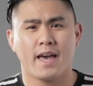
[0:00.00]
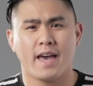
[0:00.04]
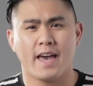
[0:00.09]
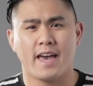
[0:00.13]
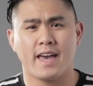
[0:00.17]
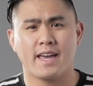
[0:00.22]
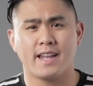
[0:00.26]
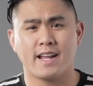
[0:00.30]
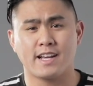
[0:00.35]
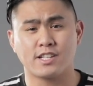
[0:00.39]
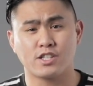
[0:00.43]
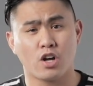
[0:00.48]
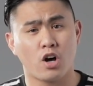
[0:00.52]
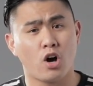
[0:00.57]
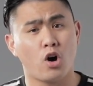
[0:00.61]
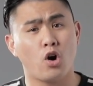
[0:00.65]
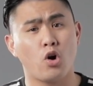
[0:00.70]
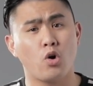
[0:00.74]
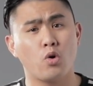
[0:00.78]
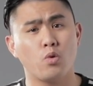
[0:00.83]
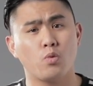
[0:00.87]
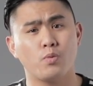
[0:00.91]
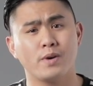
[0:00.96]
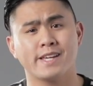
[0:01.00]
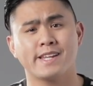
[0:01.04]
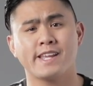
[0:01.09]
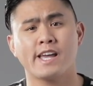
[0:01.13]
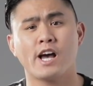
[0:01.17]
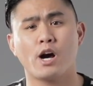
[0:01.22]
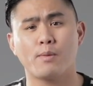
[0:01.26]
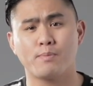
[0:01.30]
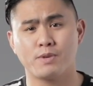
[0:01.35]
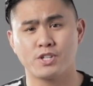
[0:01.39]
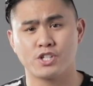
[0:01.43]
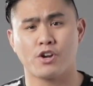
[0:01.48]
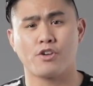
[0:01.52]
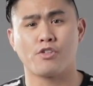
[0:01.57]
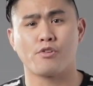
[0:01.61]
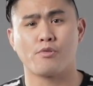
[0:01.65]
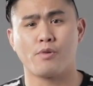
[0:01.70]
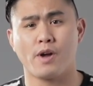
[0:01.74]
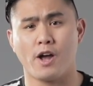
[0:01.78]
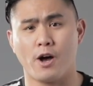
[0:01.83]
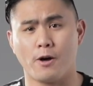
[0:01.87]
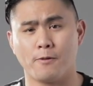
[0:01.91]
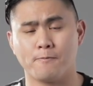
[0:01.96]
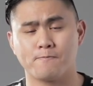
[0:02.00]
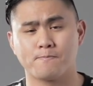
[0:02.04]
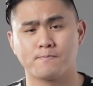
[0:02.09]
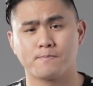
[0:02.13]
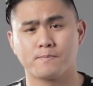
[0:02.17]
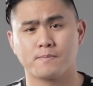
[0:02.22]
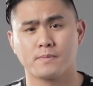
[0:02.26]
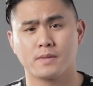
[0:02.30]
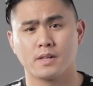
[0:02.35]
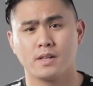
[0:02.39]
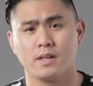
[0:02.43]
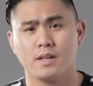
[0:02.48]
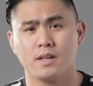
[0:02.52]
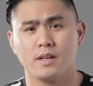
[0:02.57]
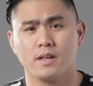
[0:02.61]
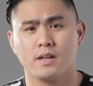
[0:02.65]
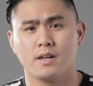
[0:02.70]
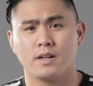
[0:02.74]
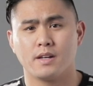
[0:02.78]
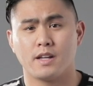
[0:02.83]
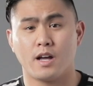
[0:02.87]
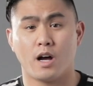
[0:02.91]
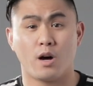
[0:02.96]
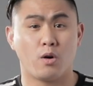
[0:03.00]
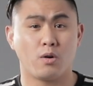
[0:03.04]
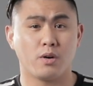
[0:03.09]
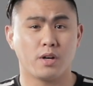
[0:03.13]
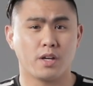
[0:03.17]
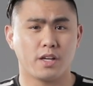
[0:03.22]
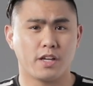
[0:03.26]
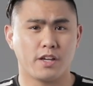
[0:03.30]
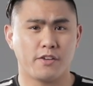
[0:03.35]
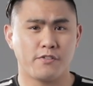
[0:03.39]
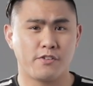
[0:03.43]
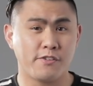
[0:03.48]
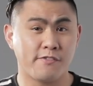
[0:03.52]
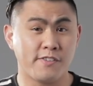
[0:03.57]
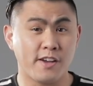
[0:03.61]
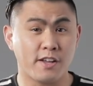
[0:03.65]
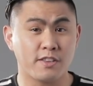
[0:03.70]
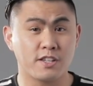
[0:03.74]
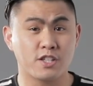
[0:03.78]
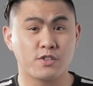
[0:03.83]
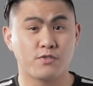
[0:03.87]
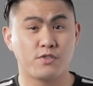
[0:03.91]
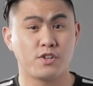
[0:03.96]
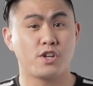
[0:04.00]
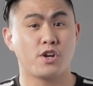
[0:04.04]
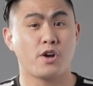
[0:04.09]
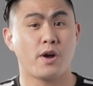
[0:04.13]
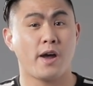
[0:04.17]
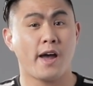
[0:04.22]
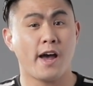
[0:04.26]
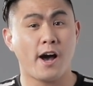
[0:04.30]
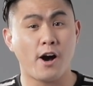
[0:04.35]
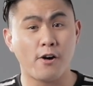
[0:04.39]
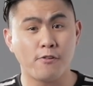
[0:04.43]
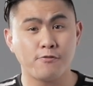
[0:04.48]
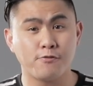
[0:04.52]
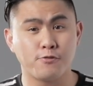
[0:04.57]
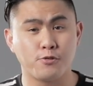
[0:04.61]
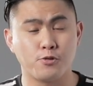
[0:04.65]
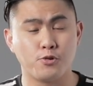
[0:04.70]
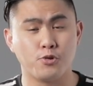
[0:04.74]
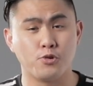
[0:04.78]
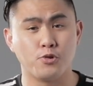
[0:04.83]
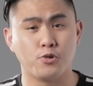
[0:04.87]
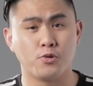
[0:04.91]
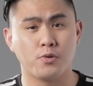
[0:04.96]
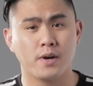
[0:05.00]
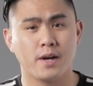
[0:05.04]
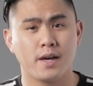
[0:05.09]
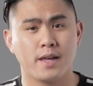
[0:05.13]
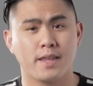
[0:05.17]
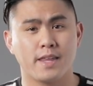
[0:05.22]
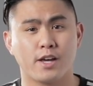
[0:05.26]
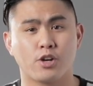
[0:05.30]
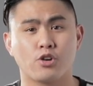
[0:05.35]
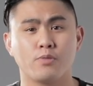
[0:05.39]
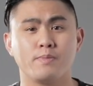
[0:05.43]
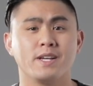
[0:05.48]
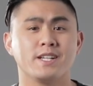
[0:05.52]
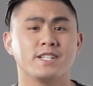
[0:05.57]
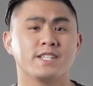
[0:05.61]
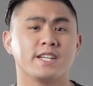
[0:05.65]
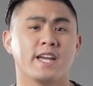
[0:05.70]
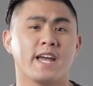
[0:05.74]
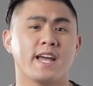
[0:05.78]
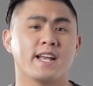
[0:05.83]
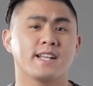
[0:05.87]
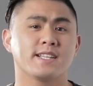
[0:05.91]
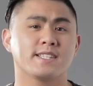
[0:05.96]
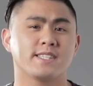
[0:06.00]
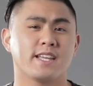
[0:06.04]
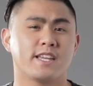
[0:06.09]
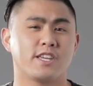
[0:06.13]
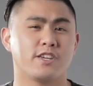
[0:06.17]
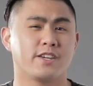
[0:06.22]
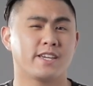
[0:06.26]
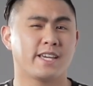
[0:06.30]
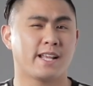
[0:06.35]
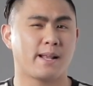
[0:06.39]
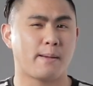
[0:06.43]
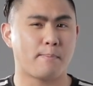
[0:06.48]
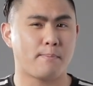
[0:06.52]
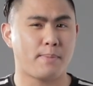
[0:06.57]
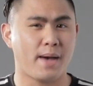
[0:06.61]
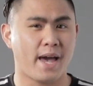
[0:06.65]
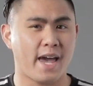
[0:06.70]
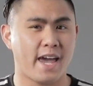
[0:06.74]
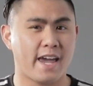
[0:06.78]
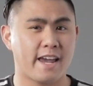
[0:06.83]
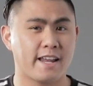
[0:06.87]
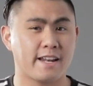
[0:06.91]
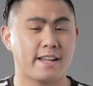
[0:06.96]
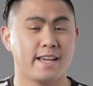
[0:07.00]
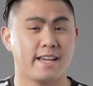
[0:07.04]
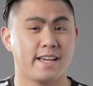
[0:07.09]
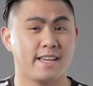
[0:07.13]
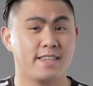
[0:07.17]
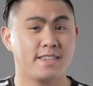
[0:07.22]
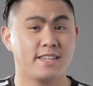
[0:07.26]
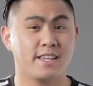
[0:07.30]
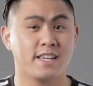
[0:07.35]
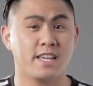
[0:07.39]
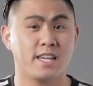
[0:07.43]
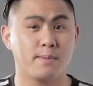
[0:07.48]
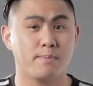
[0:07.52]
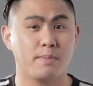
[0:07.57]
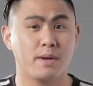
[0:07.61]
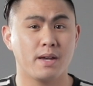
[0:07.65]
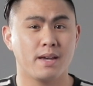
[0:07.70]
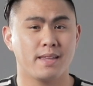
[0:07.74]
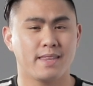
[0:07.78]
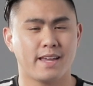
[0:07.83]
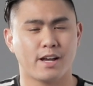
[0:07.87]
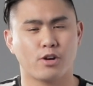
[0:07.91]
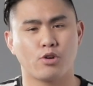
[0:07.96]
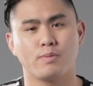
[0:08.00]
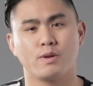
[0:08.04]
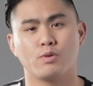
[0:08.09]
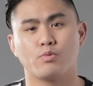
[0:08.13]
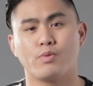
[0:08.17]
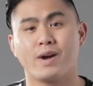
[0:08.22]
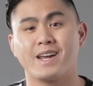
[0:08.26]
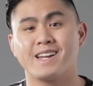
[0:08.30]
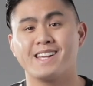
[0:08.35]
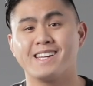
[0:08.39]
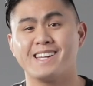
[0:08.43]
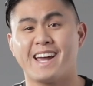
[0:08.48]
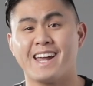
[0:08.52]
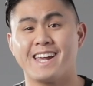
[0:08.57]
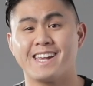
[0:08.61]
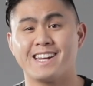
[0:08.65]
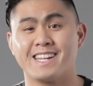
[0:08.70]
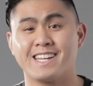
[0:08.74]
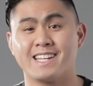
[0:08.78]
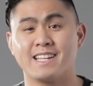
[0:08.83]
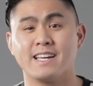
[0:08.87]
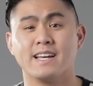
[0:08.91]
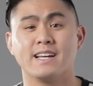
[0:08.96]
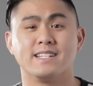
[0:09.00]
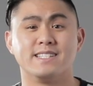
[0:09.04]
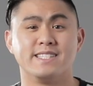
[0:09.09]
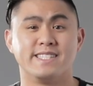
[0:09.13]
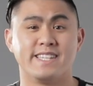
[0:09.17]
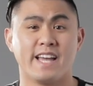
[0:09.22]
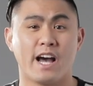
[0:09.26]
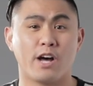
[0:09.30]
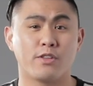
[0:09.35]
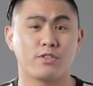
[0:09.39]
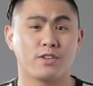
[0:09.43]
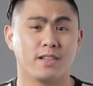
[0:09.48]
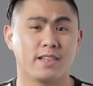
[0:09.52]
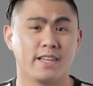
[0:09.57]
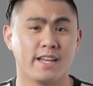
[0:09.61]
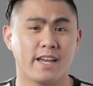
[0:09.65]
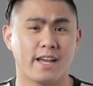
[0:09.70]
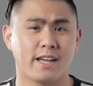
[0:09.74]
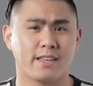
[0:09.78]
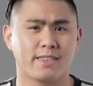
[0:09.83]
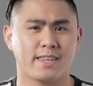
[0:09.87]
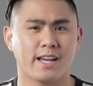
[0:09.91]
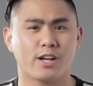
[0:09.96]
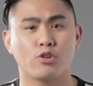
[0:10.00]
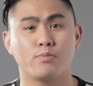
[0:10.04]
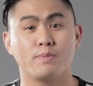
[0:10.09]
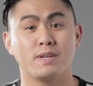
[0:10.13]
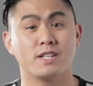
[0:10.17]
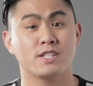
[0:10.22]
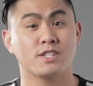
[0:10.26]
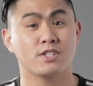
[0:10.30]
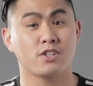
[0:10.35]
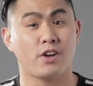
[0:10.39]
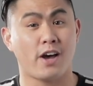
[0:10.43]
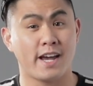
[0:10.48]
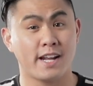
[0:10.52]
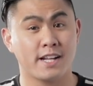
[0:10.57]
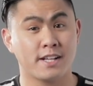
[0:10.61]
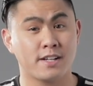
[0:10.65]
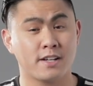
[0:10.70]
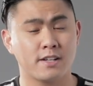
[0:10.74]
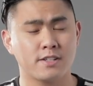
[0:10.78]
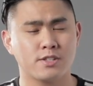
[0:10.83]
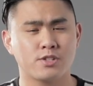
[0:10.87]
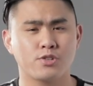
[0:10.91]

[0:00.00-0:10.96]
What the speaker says: And as a whole, we can help each other out. Now, if you found this video helpful, there could be a chance that you're getting a pain in the hip that could be radiating down the leg. That could be sciatica.